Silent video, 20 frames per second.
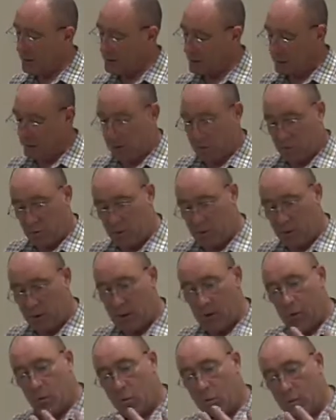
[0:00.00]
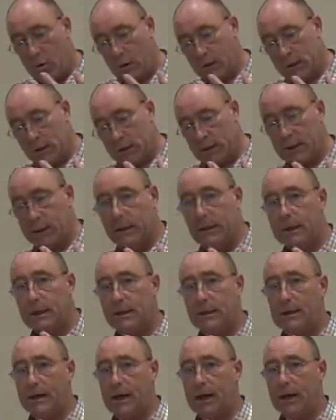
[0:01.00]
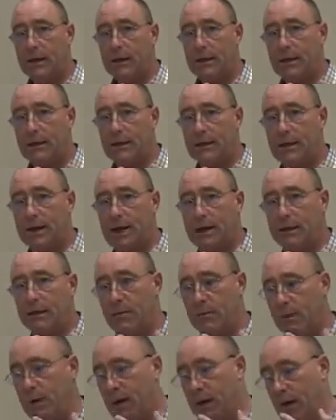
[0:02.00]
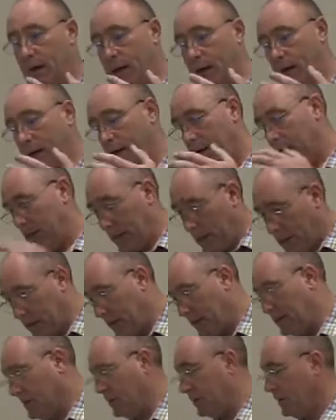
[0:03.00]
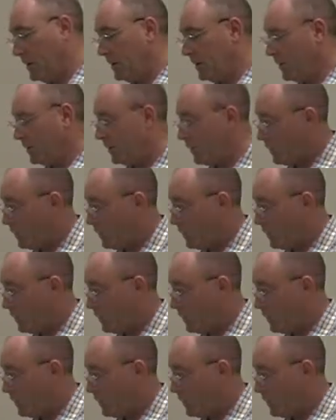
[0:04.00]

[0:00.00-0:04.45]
This one wants to take this atom here and let it roll